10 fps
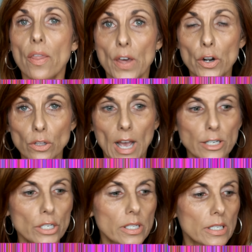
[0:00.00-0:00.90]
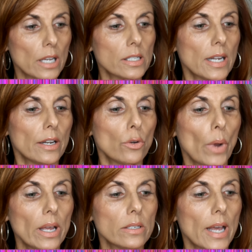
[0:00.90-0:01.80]
thinner lashes. It does tend to
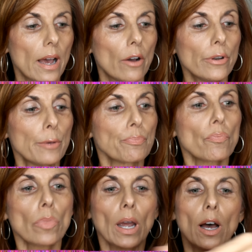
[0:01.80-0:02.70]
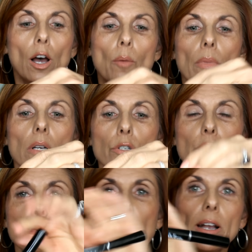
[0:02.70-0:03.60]
weigh it down. Um,
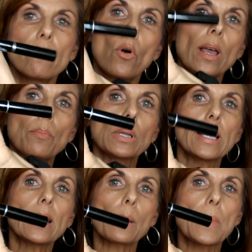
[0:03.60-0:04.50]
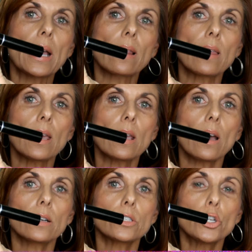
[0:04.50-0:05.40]
Trish McEvoy and Blinc make
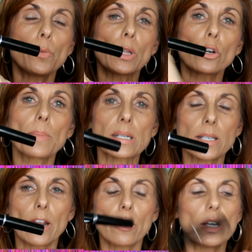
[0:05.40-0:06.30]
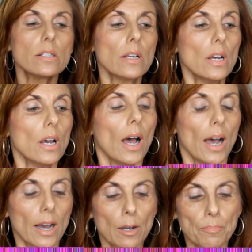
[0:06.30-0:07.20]
the tubular mascaras.
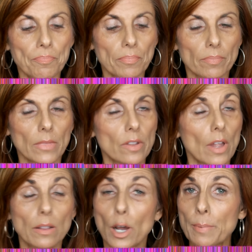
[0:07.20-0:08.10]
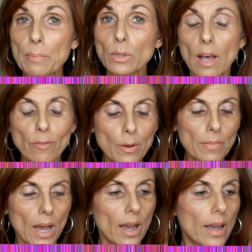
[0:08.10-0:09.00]
Um, a lot of people love
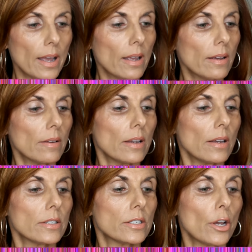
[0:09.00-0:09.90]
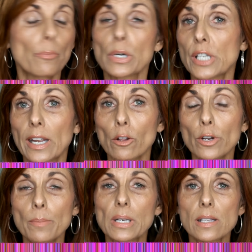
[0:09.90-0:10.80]
them. I don't
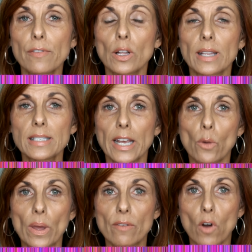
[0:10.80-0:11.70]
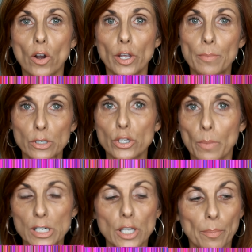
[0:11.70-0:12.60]
particularly because I feel like they take away the volume. There's so
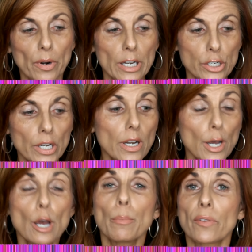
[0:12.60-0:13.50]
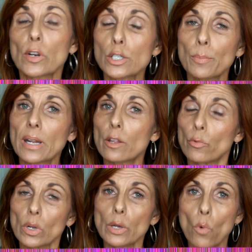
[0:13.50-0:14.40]
much separation. But if you're somebody that
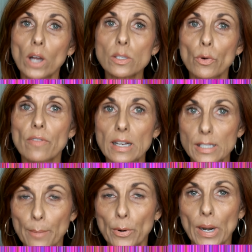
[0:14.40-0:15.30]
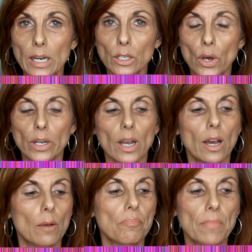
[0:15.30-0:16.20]
really wants more of that separated look,
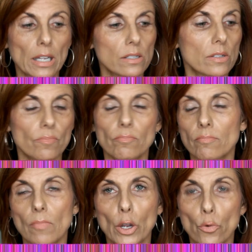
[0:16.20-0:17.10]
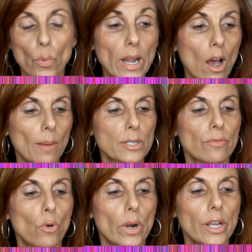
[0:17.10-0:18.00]
um, that's a great
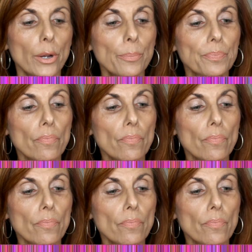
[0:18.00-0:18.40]
option for you.